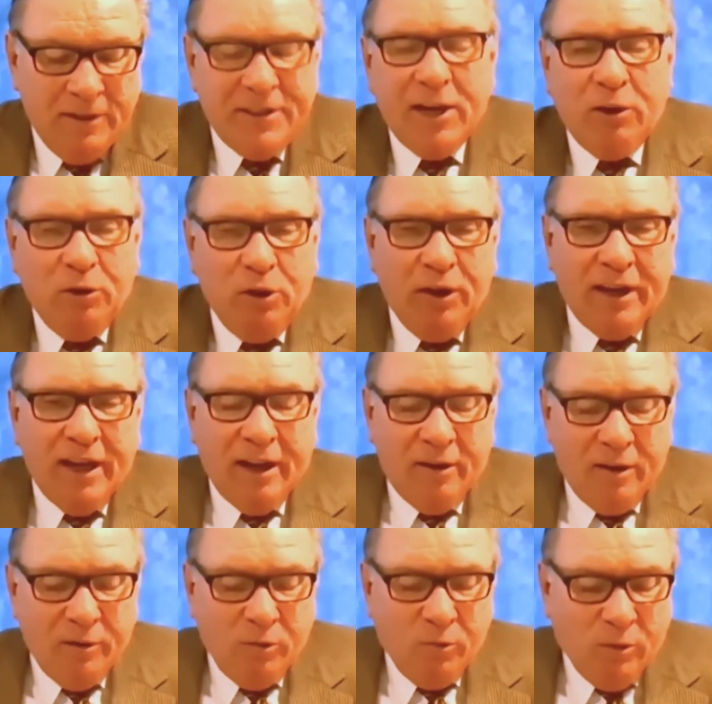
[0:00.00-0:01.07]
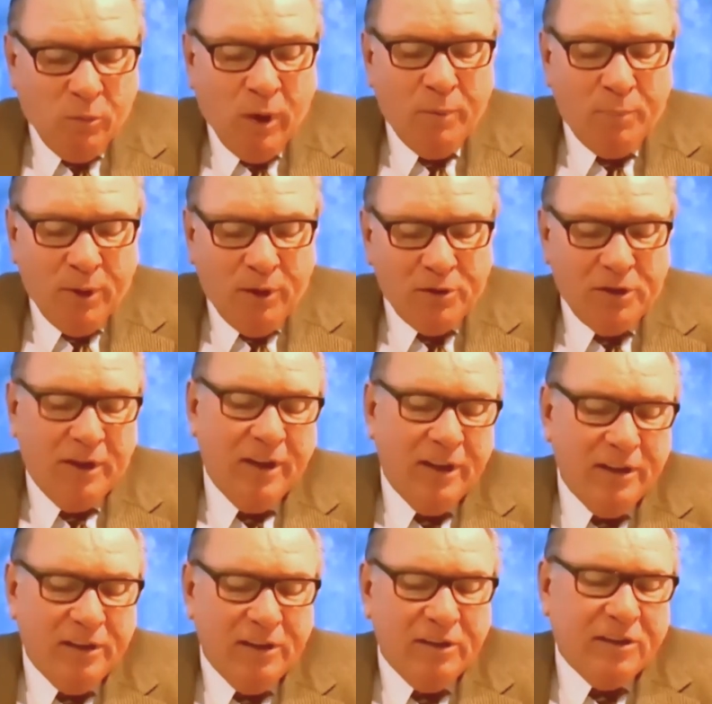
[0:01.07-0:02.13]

Let's take a look at a, one person.